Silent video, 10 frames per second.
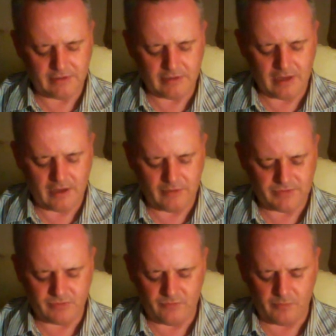
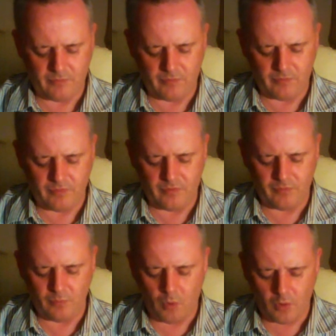house of a month
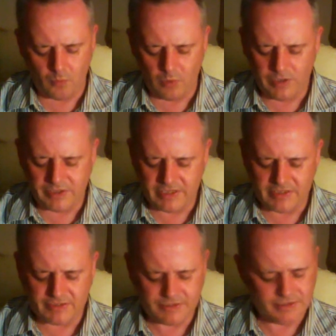and one
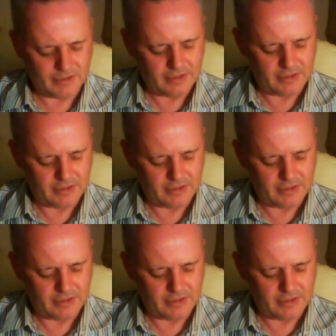windies.